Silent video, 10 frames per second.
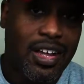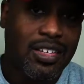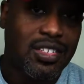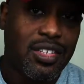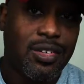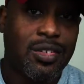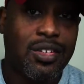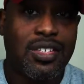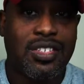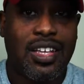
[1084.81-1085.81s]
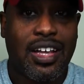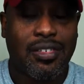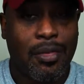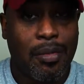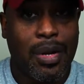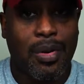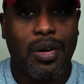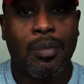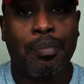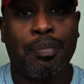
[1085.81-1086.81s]
I'll see you on the good side. And
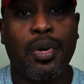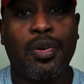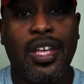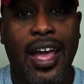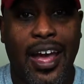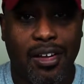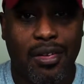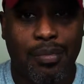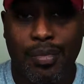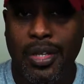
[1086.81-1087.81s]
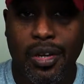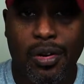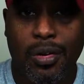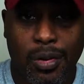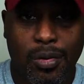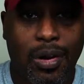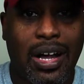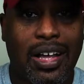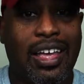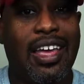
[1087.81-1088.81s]
remember, Booyah,
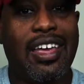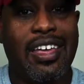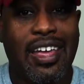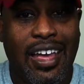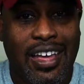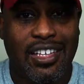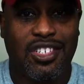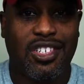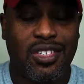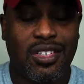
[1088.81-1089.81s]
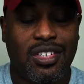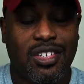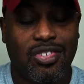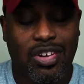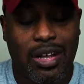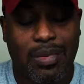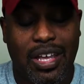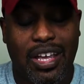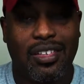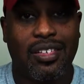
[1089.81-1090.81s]
BOOYAH. Drop
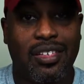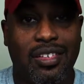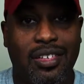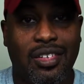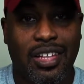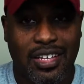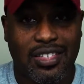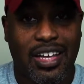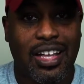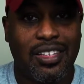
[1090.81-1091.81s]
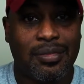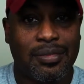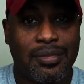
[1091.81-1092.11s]
that like it's hot.